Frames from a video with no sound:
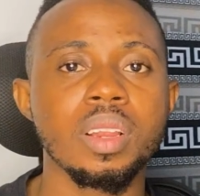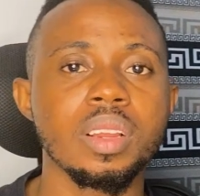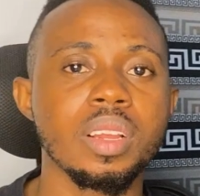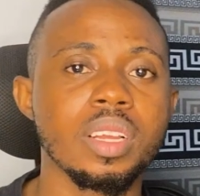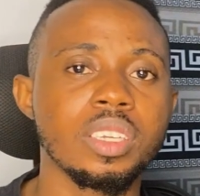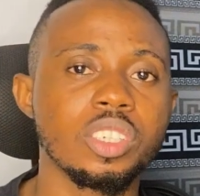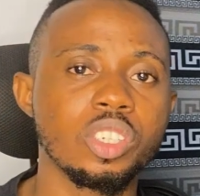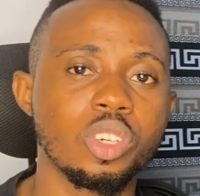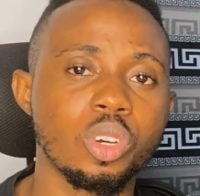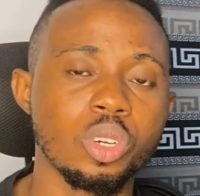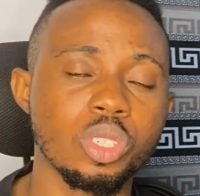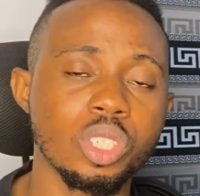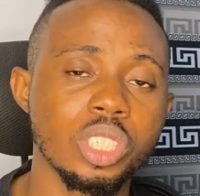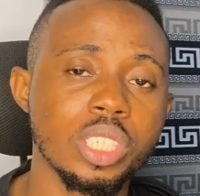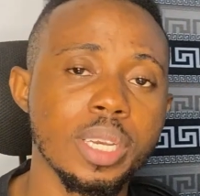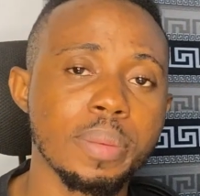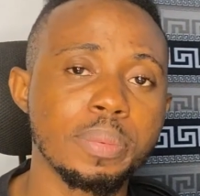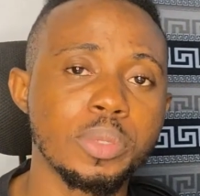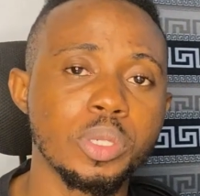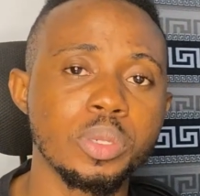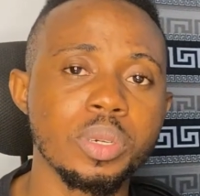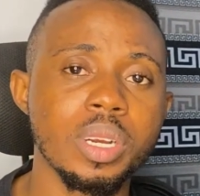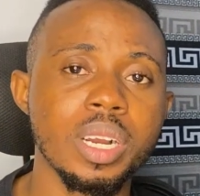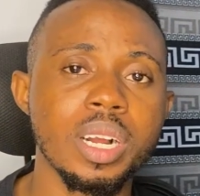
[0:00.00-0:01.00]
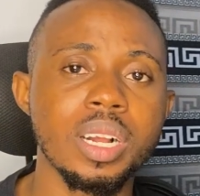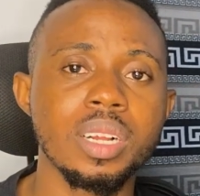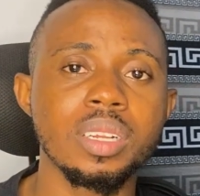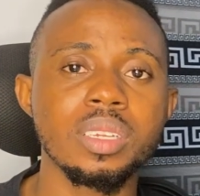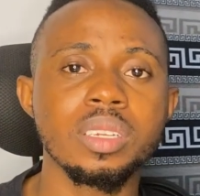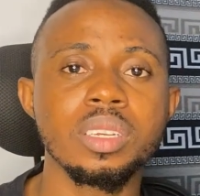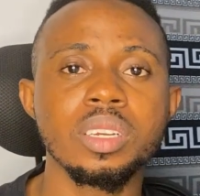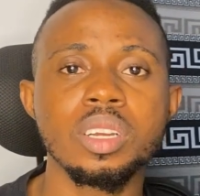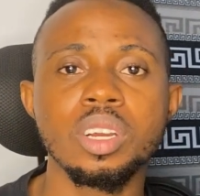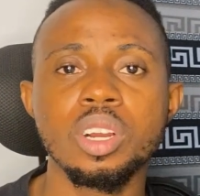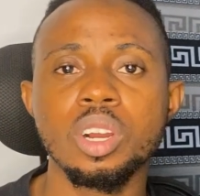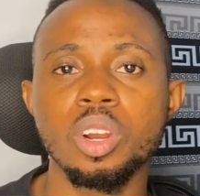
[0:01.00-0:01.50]
There's
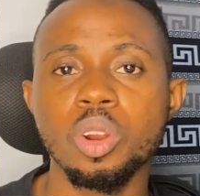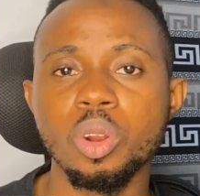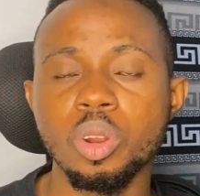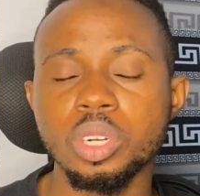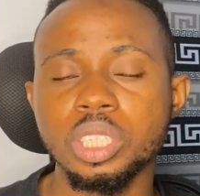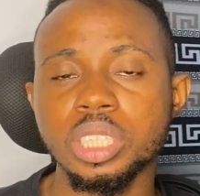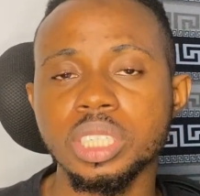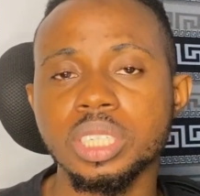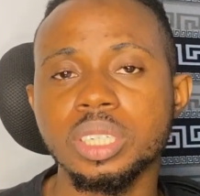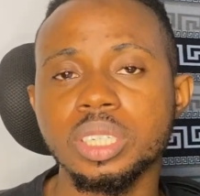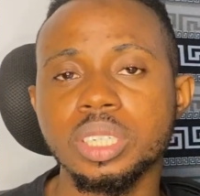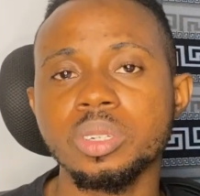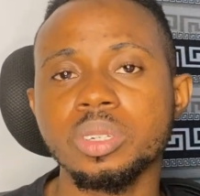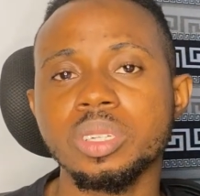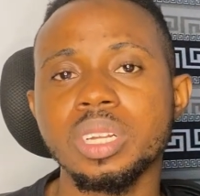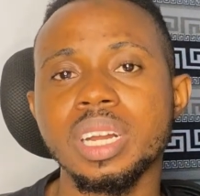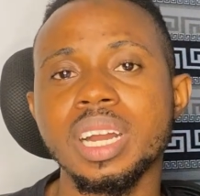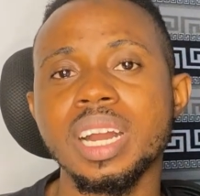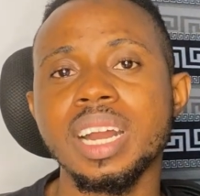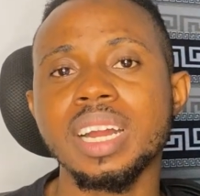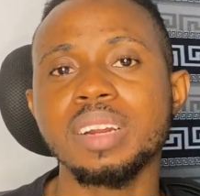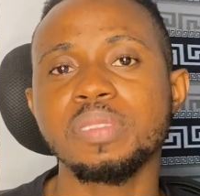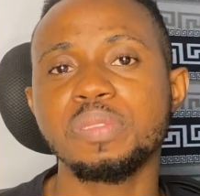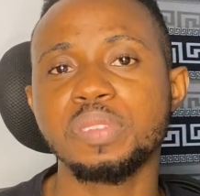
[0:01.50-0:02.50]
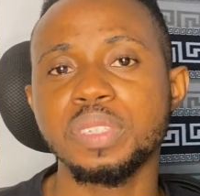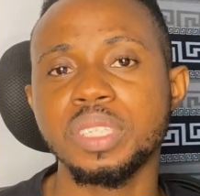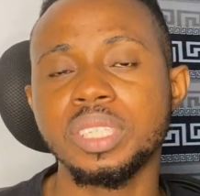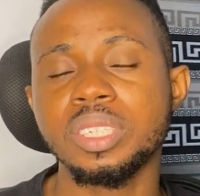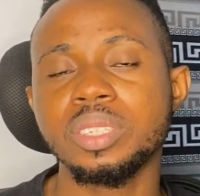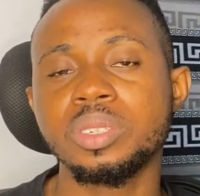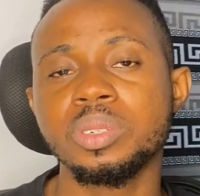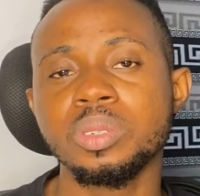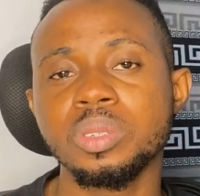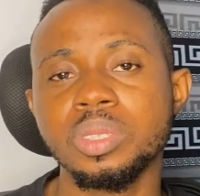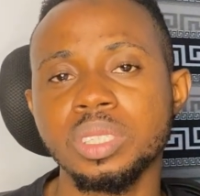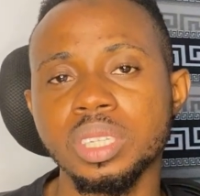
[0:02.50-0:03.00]
conceptual, logical and
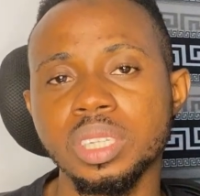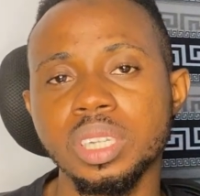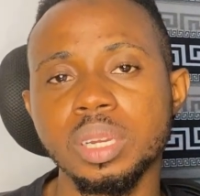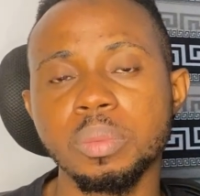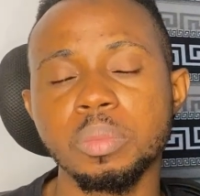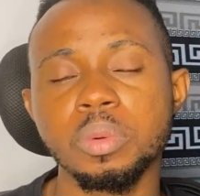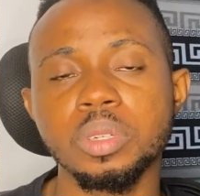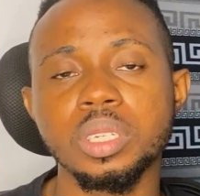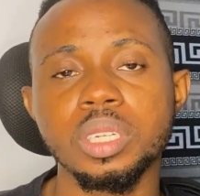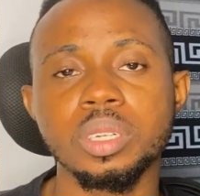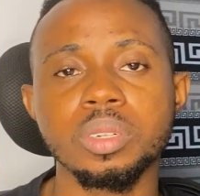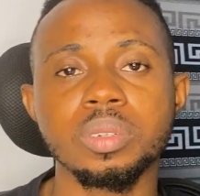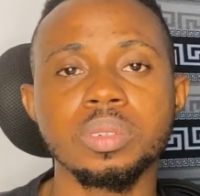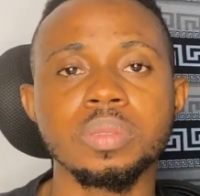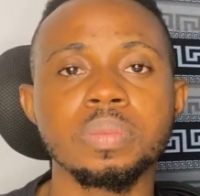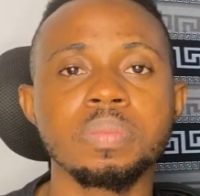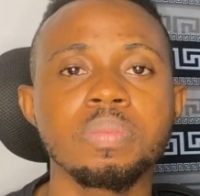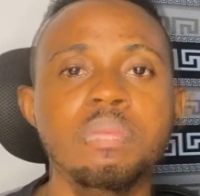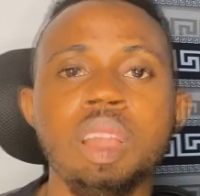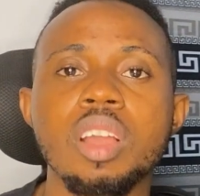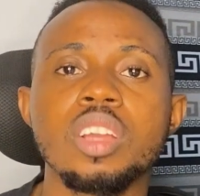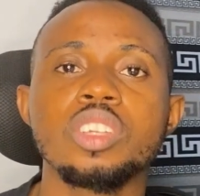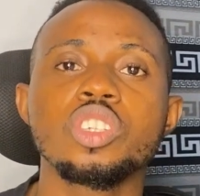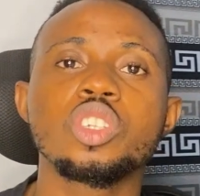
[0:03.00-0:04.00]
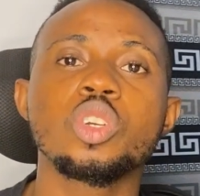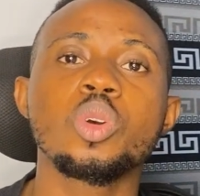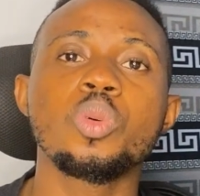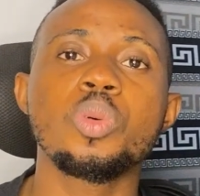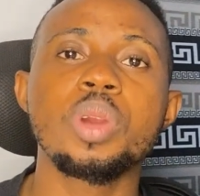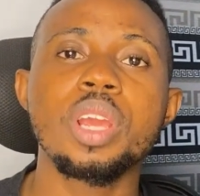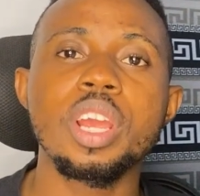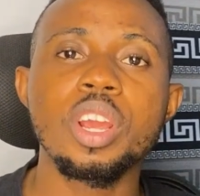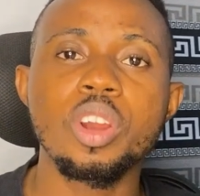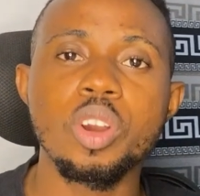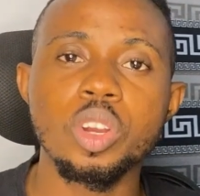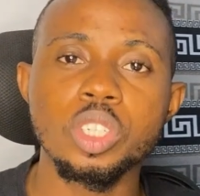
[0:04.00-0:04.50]
physical data model.
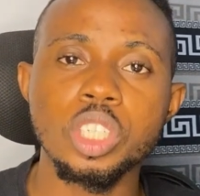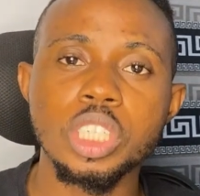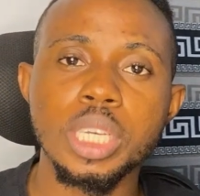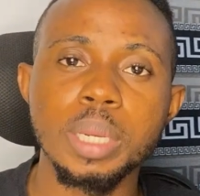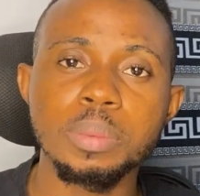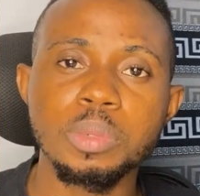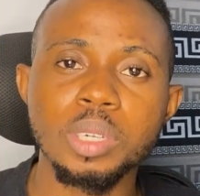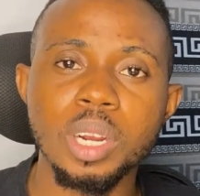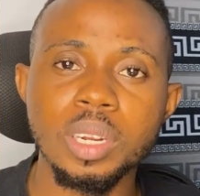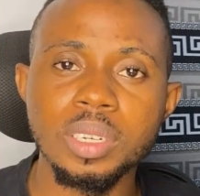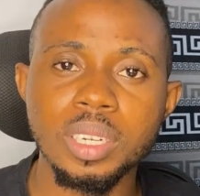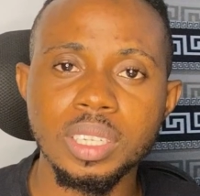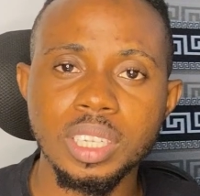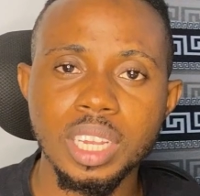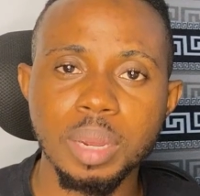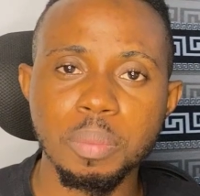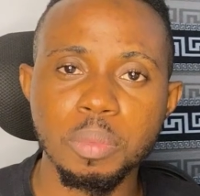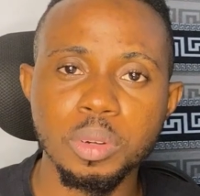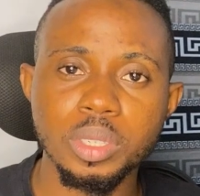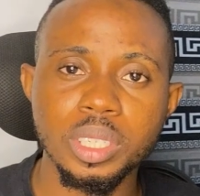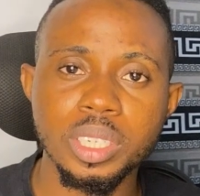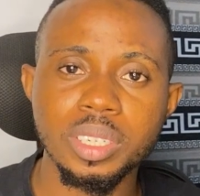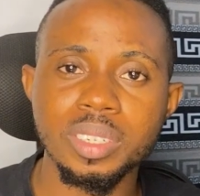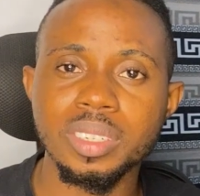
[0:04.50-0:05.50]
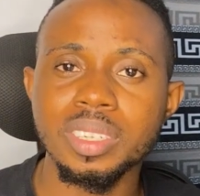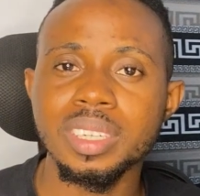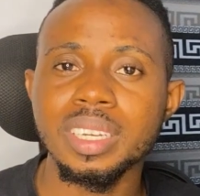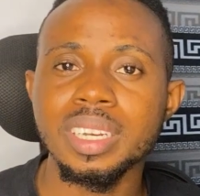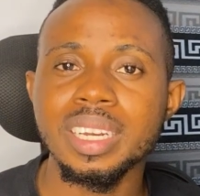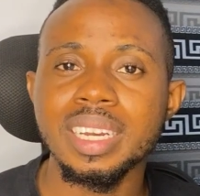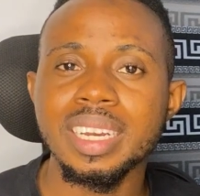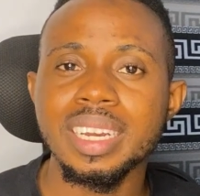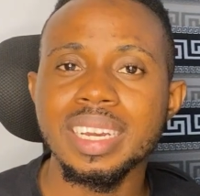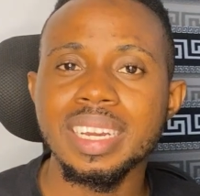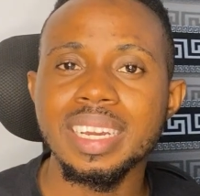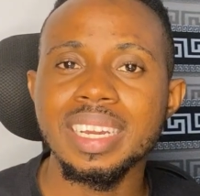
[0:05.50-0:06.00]
So a conceptual data model
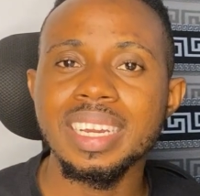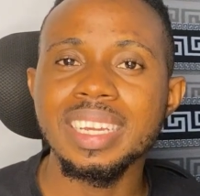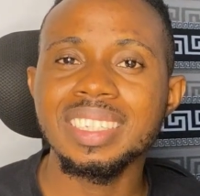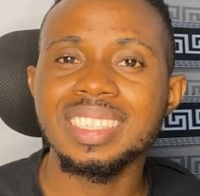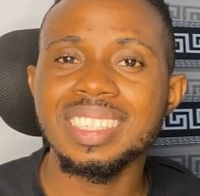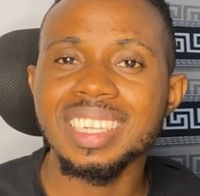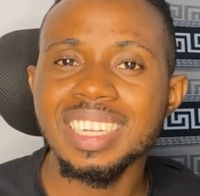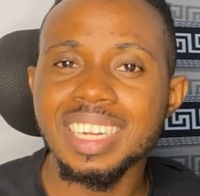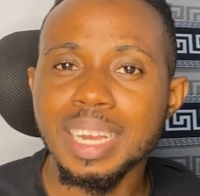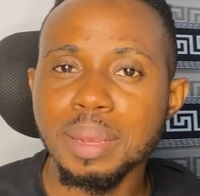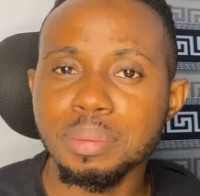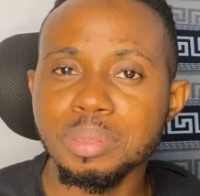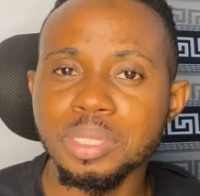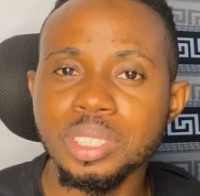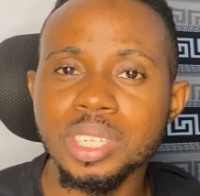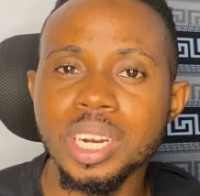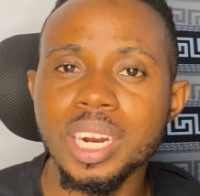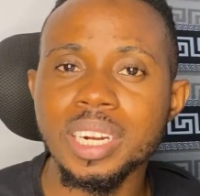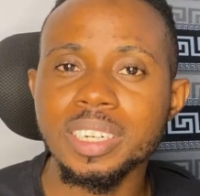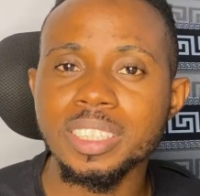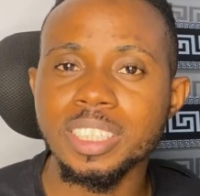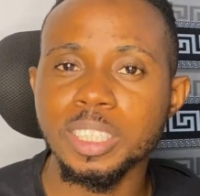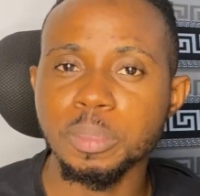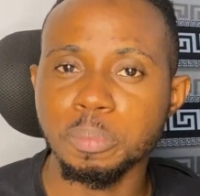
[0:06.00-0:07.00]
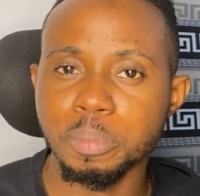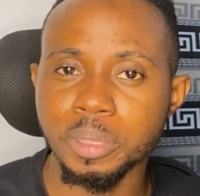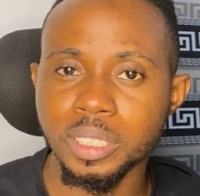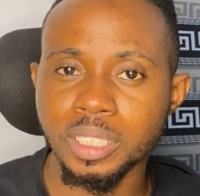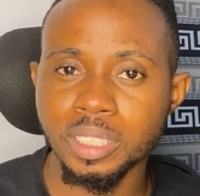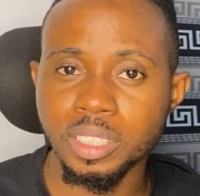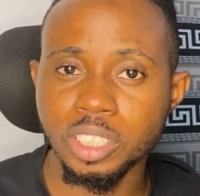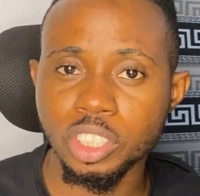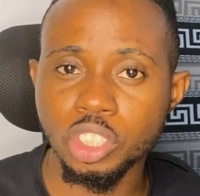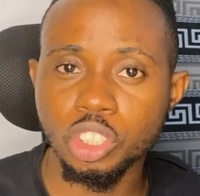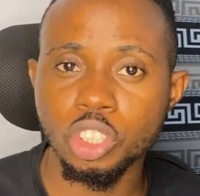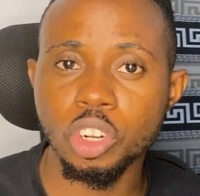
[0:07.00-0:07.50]
it's an abstract
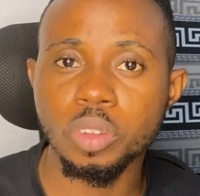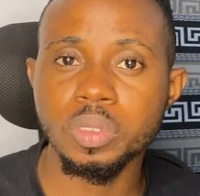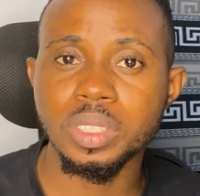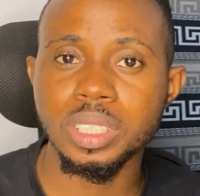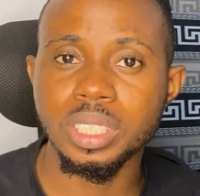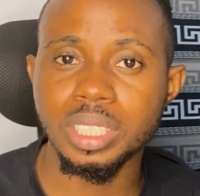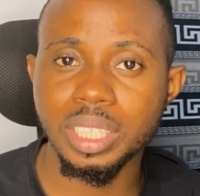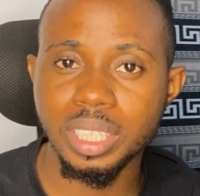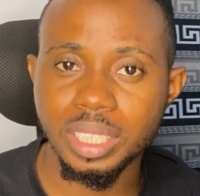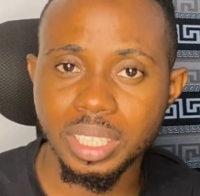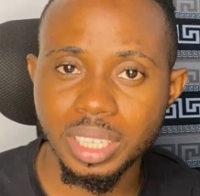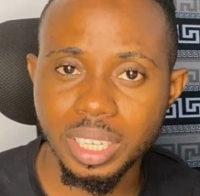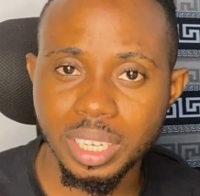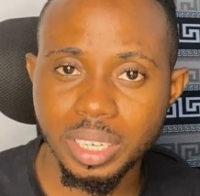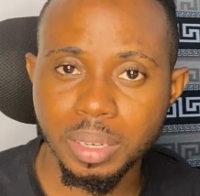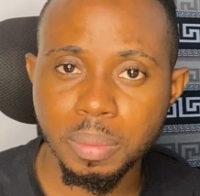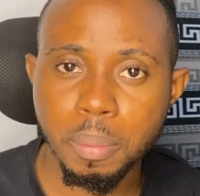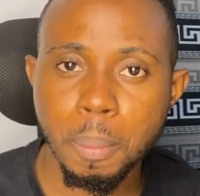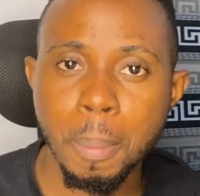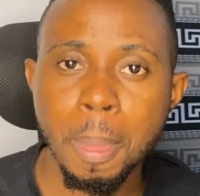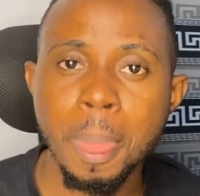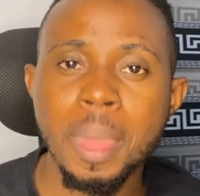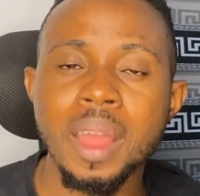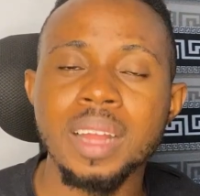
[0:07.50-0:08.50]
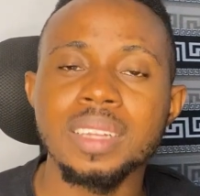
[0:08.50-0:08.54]
representation of the data